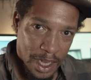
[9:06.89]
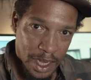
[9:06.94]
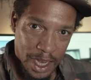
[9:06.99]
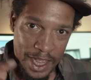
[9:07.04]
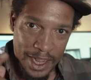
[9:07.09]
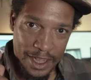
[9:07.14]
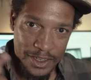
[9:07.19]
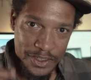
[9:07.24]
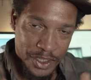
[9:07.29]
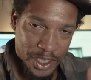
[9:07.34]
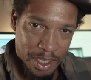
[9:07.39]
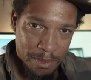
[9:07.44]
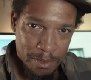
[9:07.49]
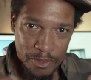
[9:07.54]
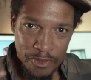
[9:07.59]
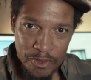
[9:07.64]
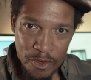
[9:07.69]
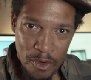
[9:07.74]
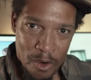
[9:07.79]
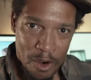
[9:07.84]
And like I said
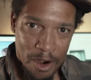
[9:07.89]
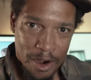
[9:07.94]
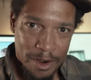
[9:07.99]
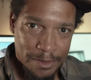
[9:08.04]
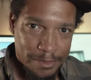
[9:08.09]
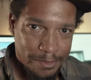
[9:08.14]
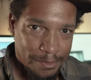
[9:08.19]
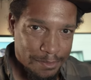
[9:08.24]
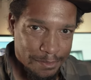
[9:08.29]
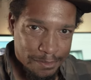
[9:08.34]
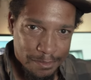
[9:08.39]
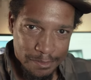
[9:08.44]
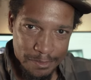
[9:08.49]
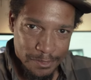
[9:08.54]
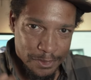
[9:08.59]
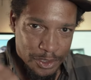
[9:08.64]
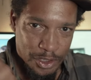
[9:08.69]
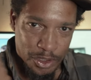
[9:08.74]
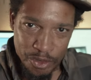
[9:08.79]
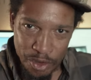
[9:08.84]
before,
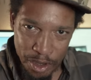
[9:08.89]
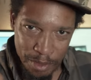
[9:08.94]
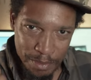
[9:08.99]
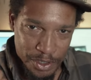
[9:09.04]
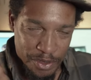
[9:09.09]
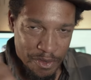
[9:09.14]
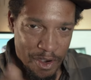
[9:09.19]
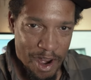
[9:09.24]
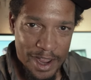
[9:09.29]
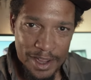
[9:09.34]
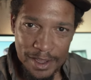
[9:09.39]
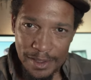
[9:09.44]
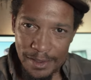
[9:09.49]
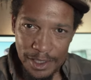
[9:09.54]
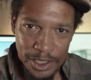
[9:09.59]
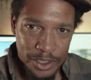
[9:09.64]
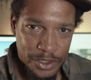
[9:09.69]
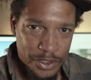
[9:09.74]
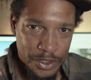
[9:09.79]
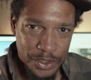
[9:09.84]
strip strike,
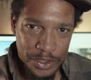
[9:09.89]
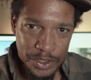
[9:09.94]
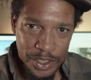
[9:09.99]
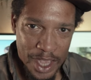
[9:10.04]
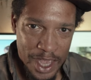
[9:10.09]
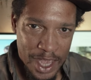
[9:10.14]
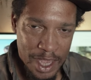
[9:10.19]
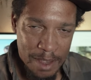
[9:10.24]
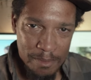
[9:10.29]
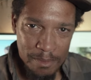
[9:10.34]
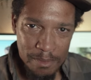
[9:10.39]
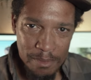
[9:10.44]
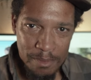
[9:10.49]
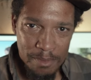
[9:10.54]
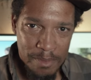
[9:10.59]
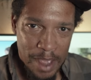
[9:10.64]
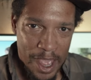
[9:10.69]
it's the same.